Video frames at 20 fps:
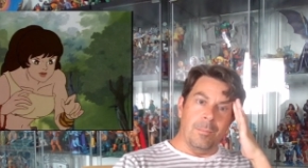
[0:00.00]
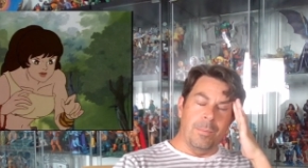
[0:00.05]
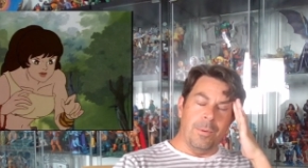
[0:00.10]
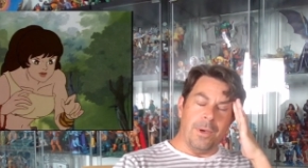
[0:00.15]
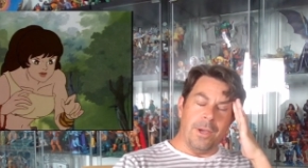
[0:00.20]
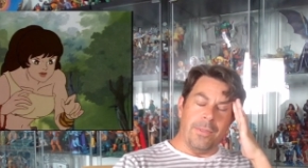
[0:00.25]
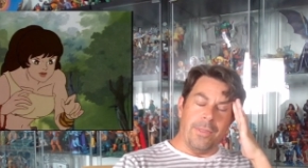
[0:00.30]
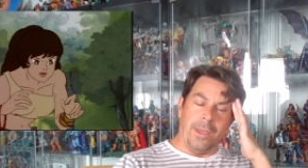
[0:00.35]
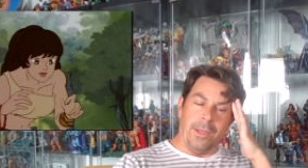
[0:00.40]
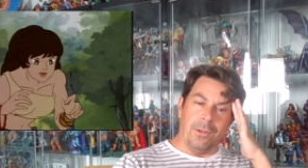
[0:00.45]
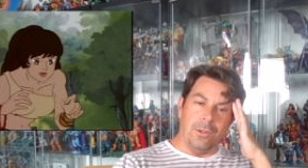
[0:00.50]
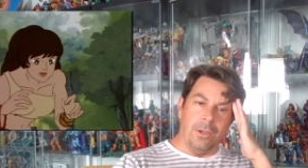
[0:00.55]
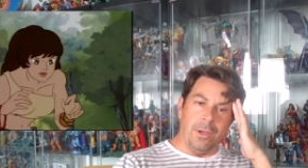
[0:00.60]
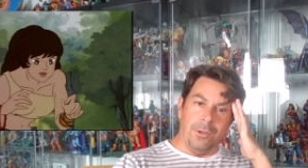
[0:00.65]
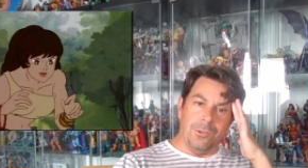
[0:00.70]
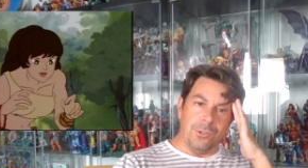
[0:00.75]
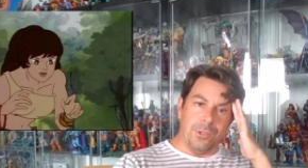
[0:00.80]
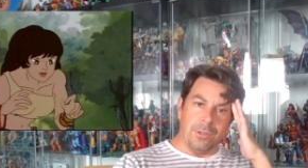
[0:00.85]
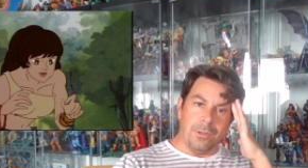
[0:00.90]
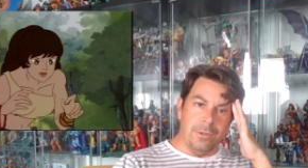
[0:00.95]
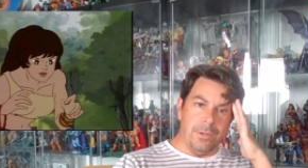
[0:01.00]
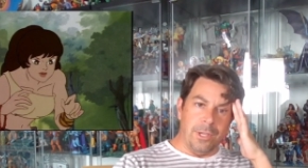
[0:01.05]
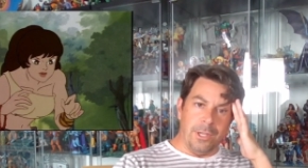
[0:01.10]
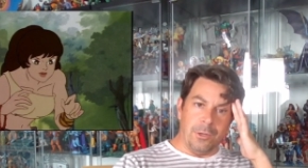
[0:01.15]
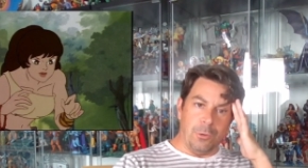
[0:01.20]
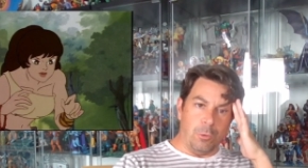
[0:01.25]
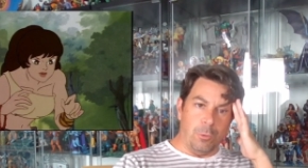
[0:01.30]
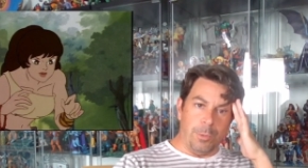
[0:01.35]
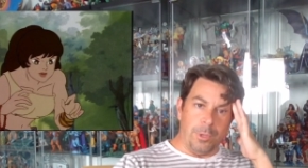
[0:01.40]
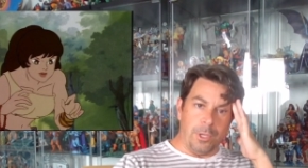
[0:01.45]
By that logic,
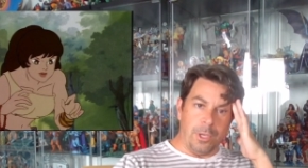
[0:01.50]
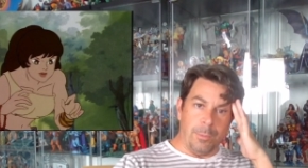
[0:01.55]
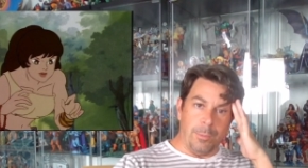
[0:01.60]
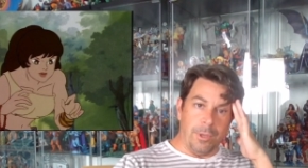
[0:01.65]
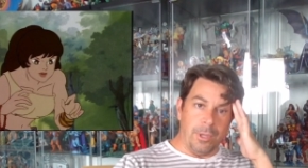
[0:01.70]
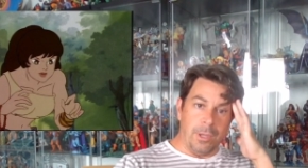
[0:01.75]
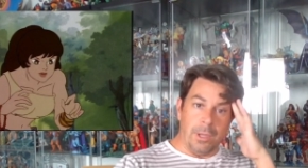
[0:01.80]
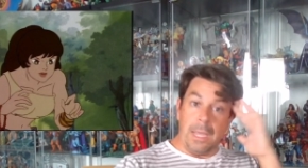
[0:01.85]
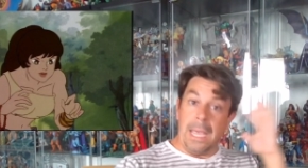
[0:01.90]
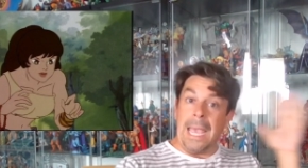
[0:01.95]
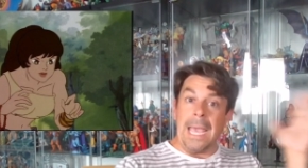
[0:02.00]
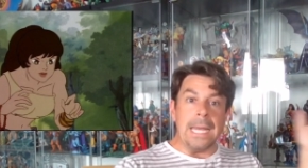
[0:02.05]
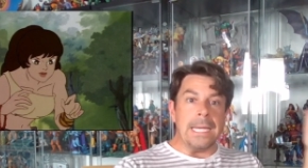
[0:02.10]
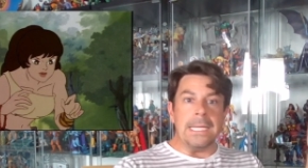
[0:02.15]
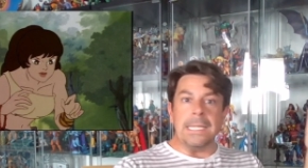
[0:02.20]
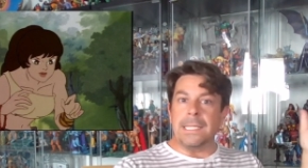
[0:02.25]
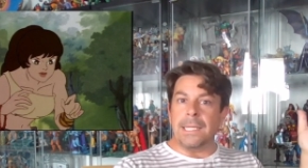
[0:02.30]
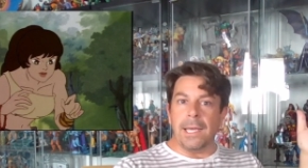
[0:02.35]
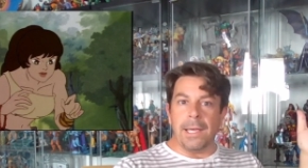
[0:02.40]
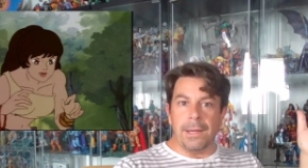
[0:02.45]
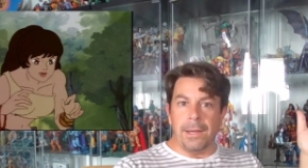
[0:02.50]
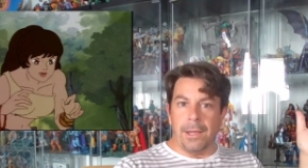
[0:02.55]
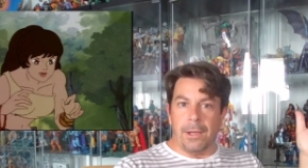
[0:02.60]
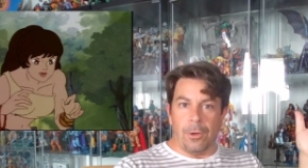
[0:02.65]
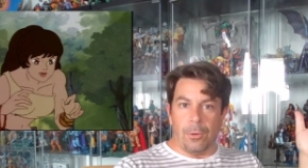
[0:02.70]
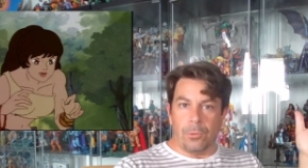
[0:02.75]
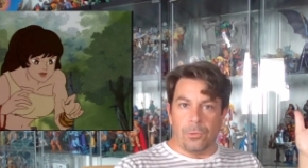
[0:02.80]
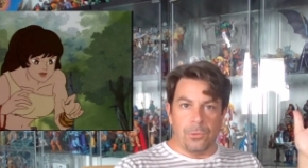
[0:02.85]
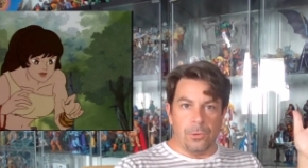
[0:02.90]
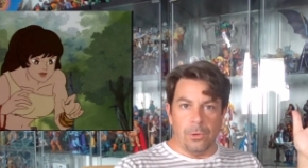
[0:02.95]
Nayda will be coming any day
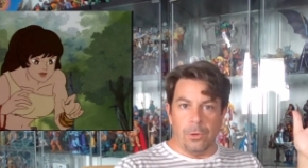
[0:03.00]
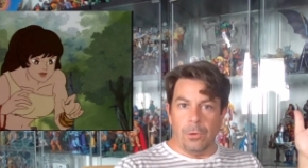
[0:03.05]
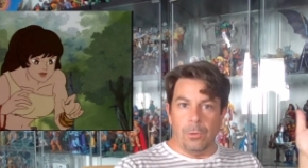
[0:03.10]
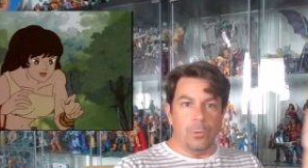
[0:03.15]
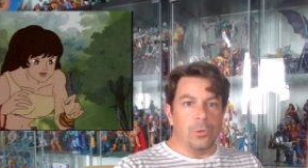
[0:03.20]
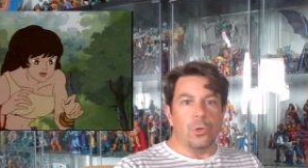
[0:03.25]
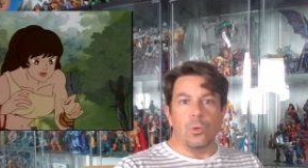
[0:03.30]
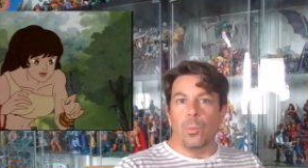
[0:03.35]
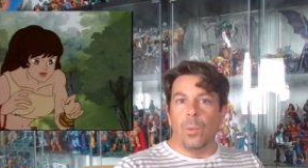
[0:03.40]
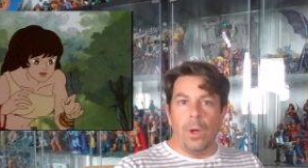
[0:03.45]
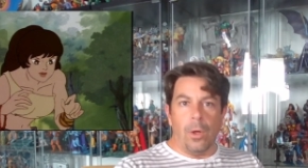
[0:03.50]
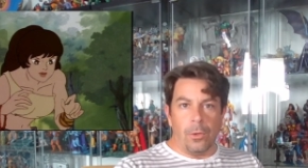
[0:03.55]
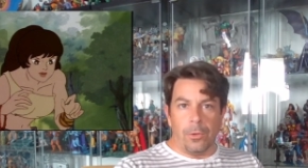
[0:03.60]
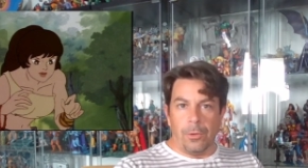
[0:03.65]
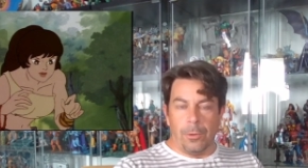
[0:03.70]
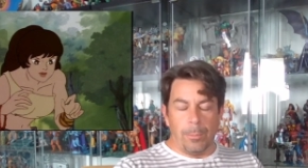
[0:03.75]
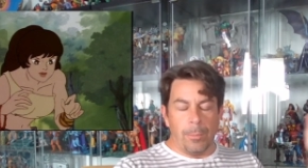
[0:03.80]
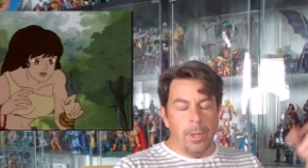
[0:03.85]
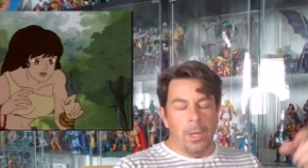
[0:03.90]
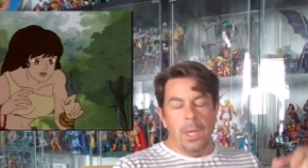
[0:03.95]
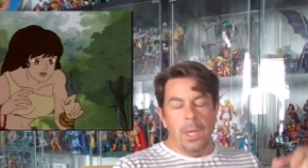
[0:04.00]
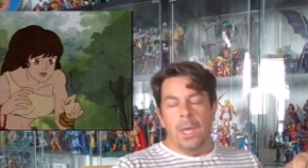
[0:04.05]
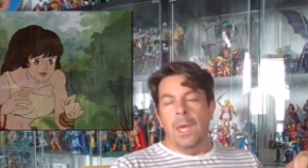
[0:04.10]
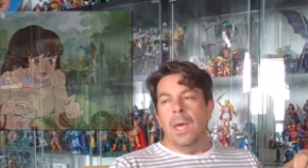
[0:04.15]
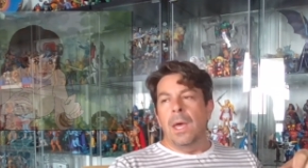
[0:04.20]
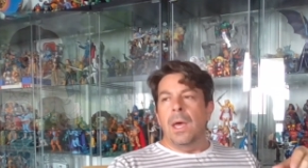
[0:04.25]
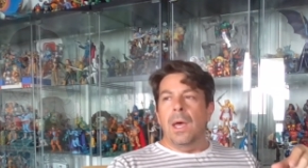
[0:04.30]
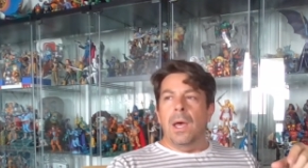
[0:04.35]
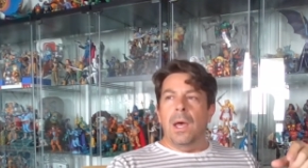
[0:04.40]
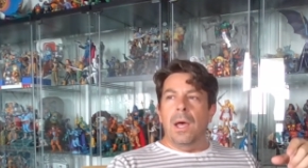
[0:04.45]
now, so you're welcome.
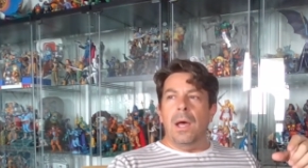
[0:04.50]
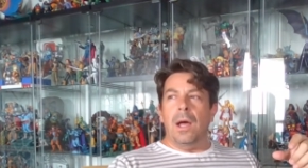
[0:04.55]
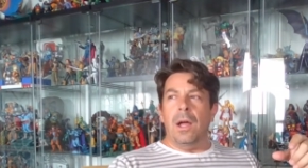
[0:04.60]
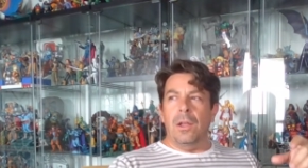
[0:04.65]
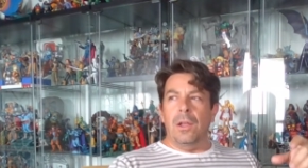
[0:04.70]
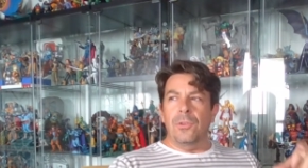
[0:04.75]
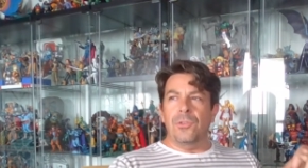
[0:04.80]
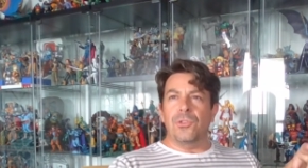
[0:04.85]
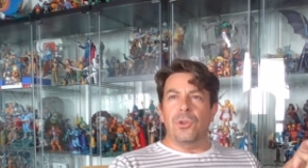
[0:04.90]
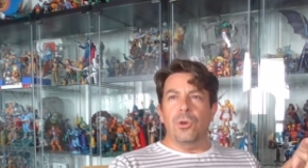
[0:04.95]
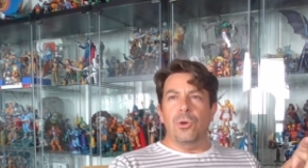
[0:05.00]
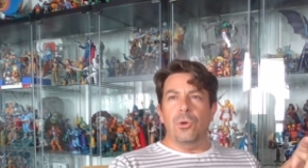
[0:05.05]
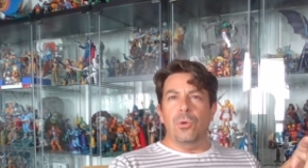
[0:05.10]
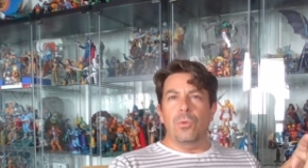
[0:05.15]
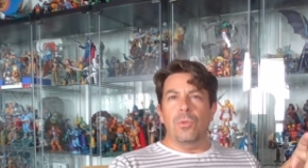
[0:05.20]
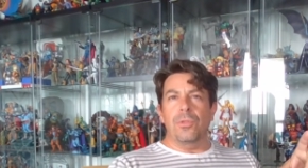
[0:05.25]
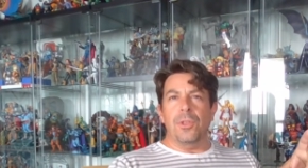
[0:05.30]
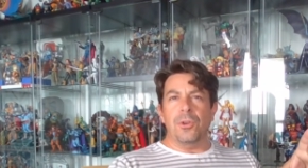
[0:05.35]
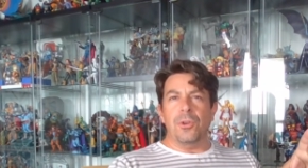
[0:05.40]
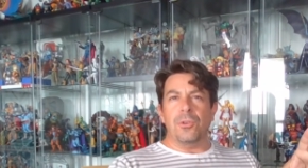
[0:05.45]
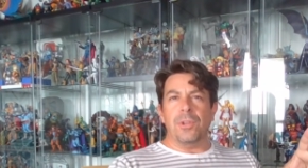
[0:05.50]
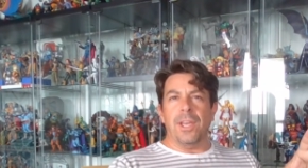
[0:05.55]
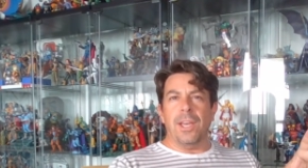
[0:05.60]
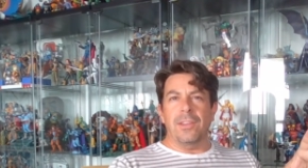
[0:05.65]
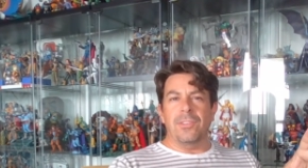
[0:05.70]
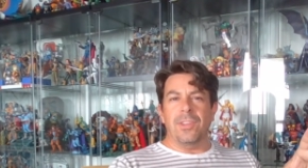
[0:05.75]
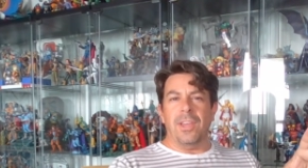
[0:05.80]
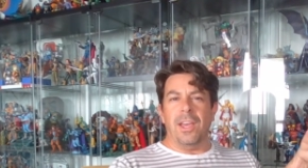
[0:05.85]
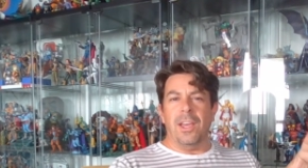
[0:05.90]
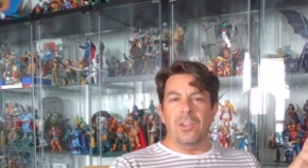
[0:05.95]
Also,
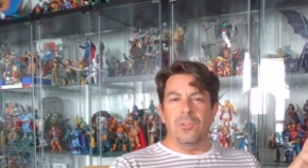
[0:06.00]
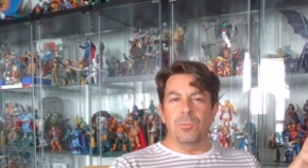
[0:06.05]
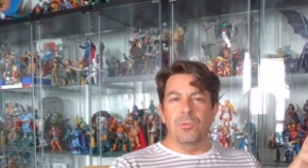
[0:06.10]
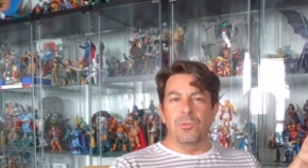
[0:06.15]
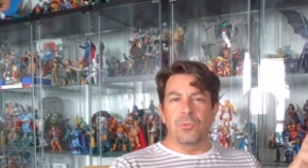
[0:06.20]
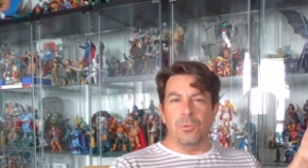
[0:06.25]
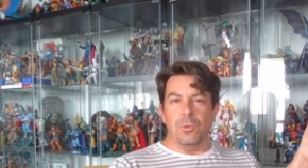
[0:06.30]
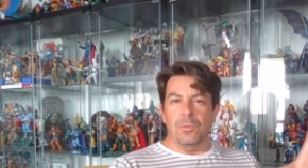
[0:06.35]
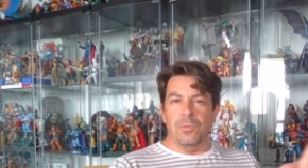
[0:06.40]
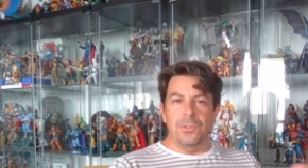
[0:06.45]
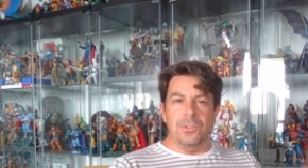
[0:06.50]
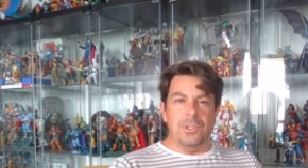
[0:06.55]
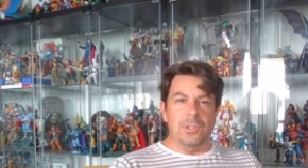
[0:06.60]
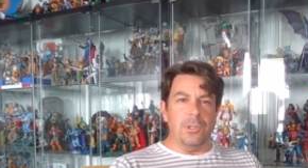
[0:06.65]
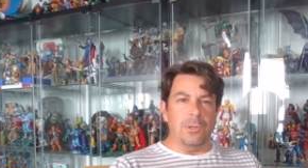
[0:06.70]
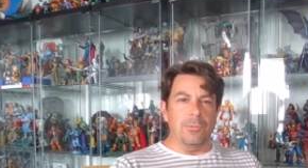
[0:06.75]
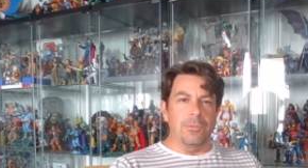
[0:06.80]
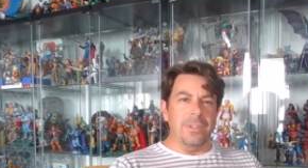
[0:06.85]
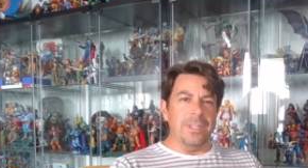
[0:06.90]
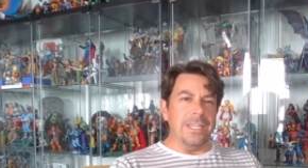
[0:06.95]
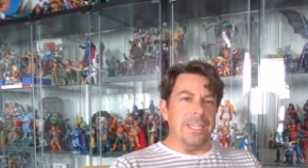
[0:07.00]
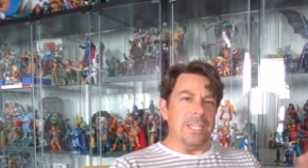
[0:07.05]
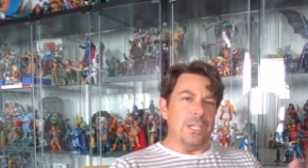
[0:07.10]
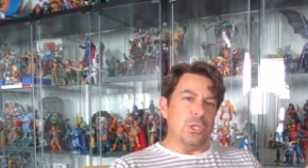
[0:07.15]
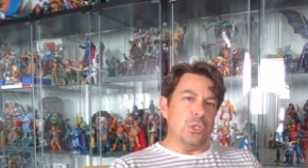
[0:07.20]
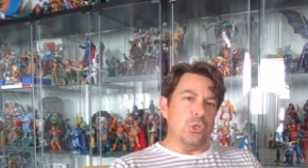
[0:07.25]
Thundercats has been sort of delving